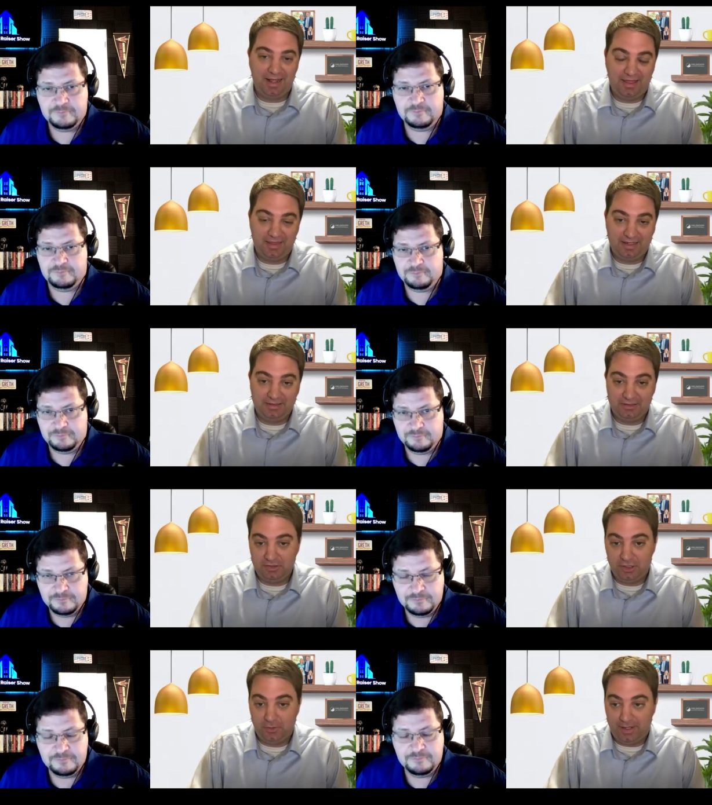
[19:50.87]
Speaker 1: and then
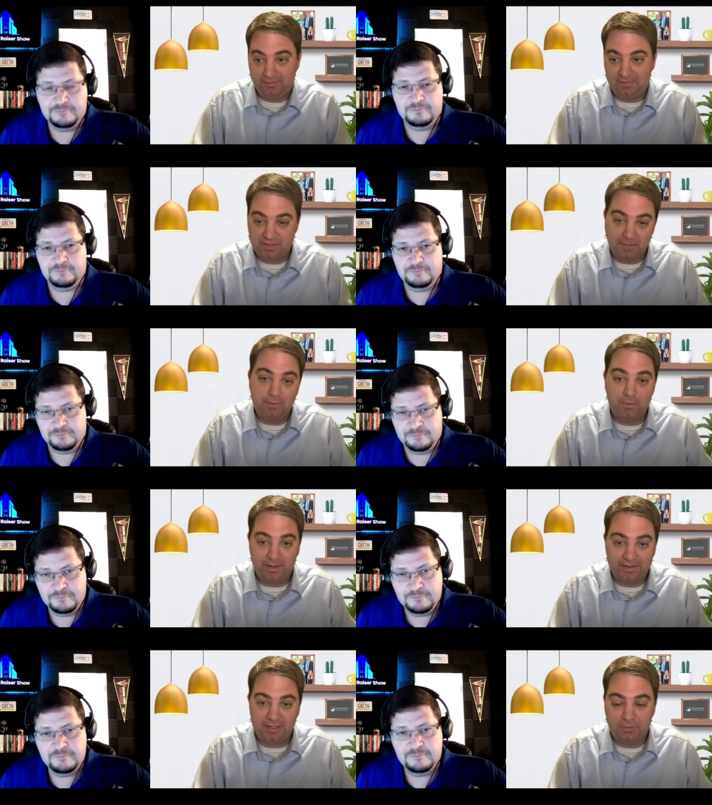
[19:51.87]
you know at some
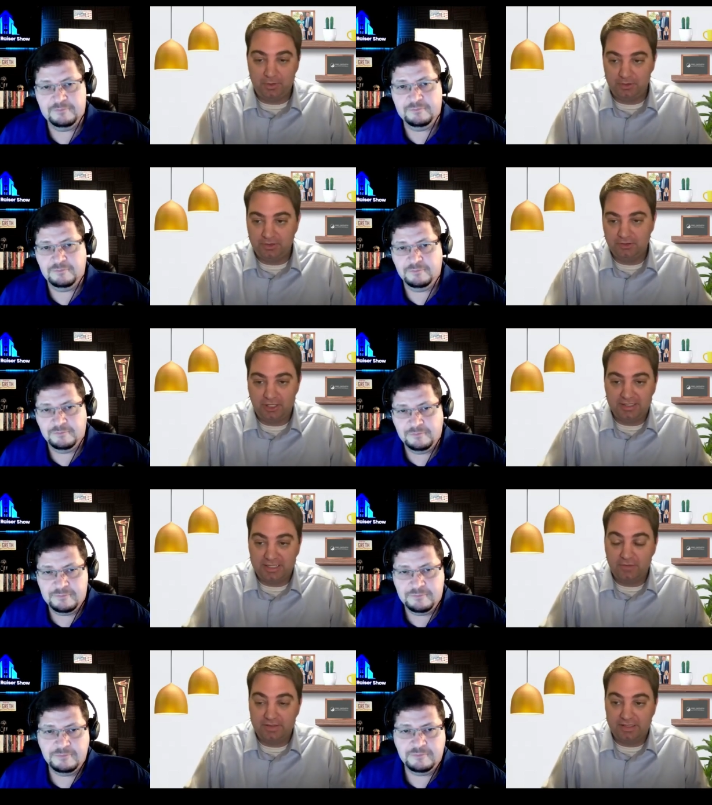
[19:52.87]
point down the road you're trying to
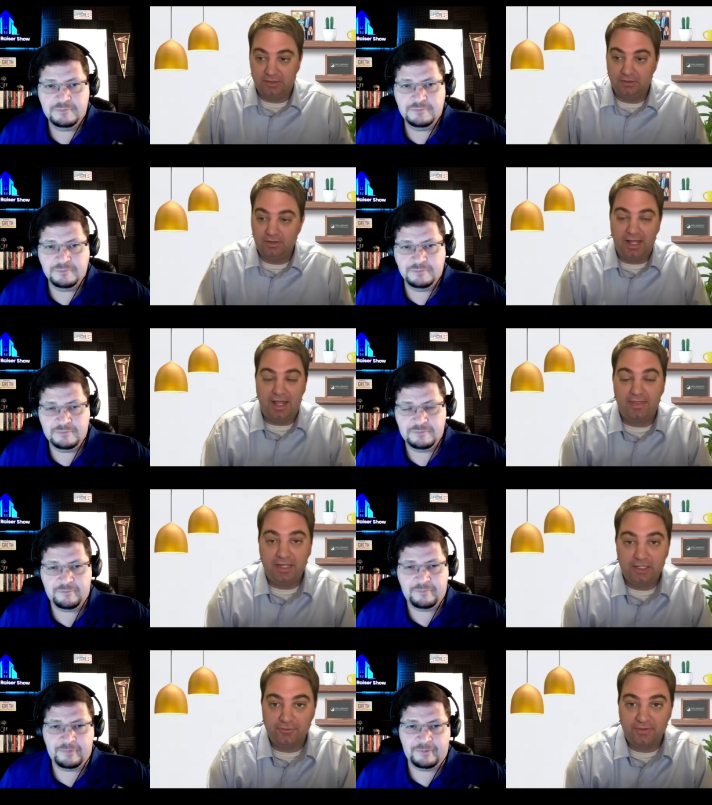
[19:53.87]
sell the deal, and
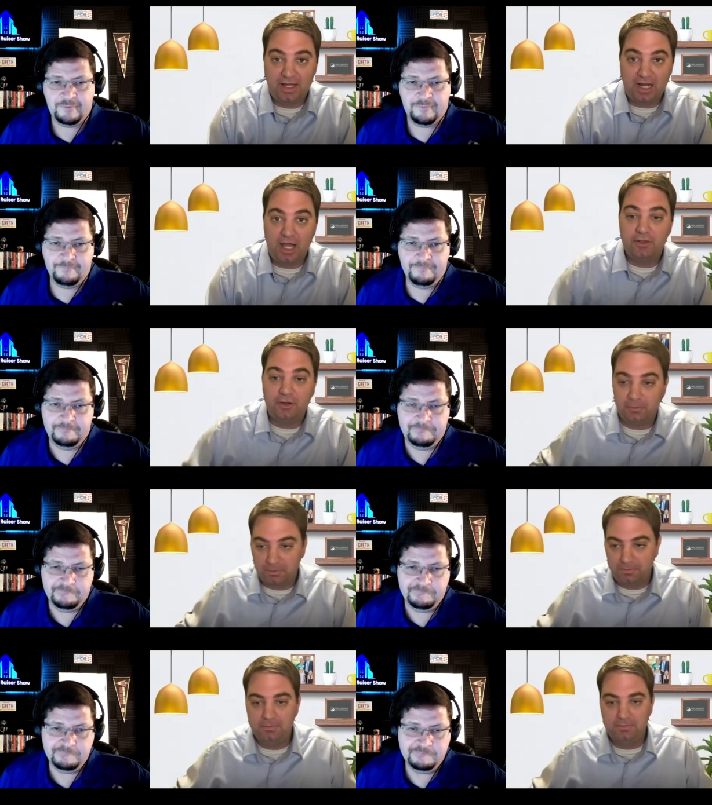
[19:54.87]
then you've got
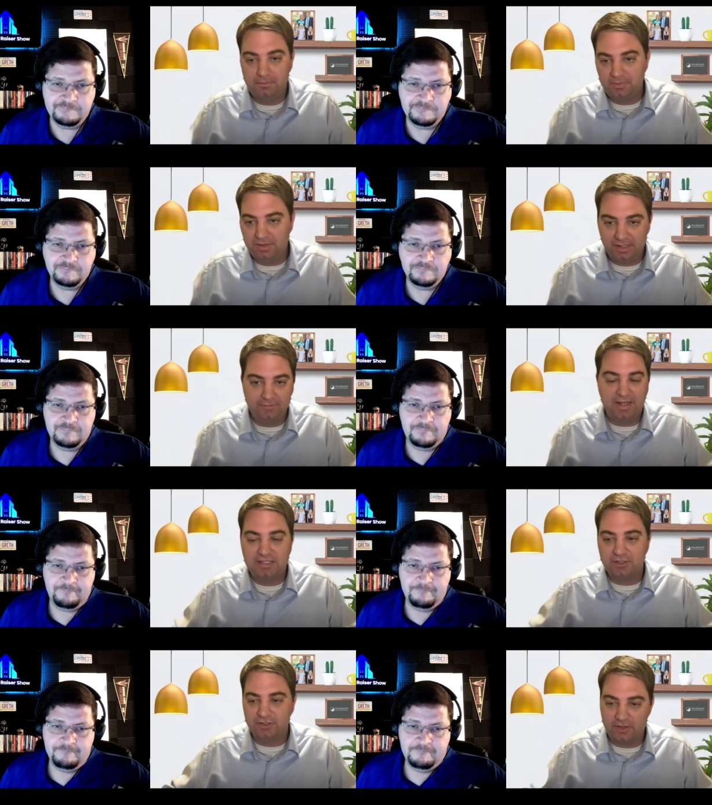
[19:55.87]
other
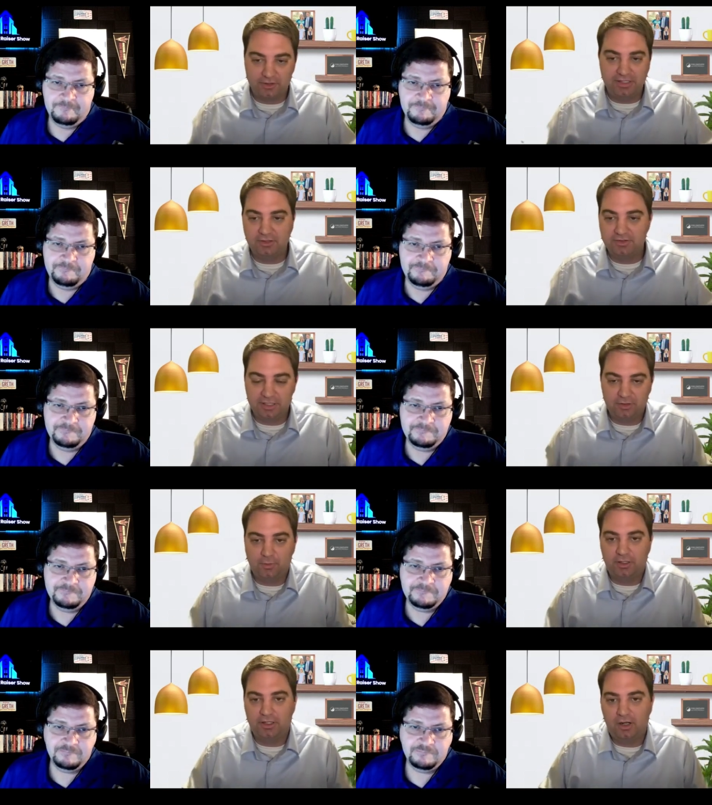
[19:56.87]
investors, other deals that you're
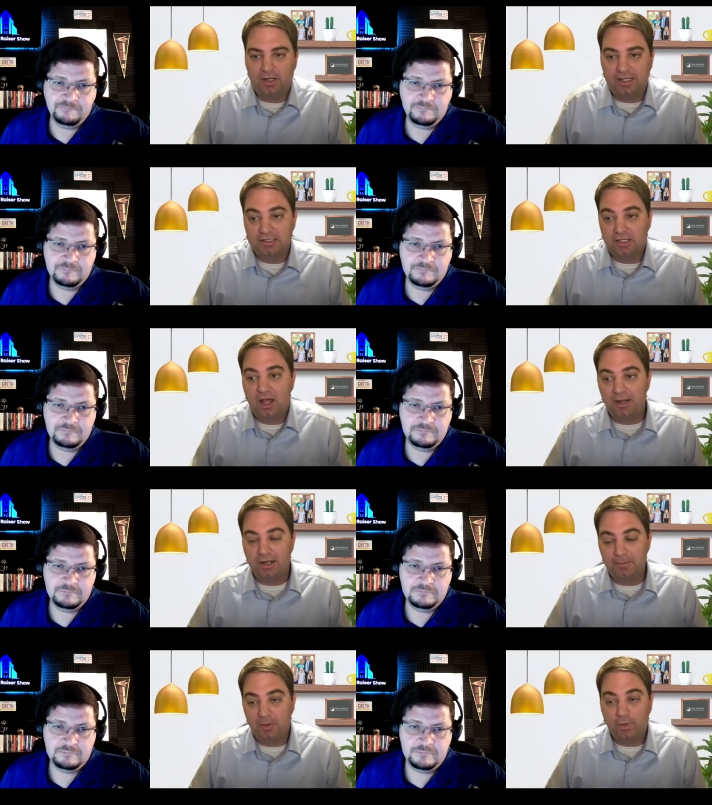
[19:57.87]
working on. It's a
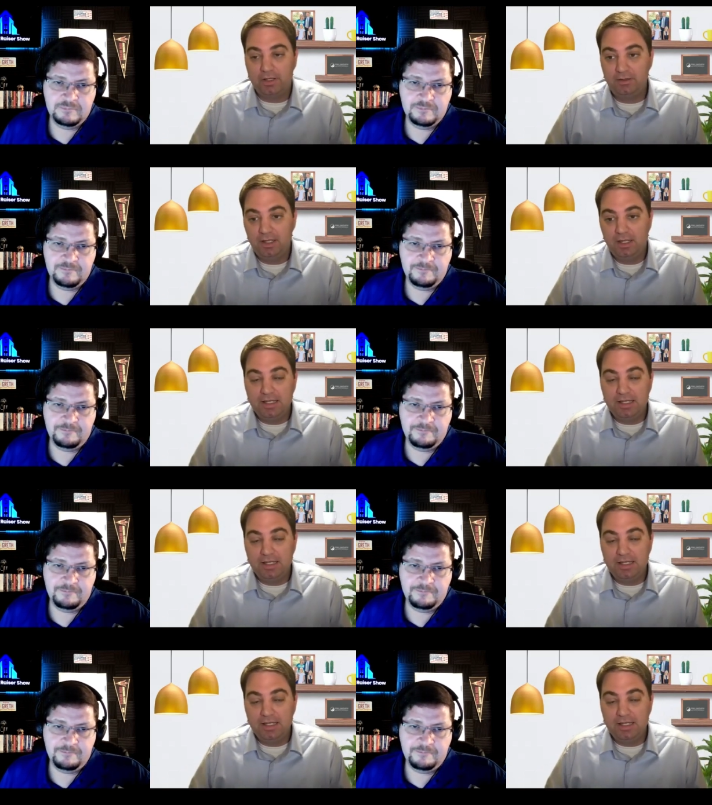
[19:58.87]
lot. I mean, we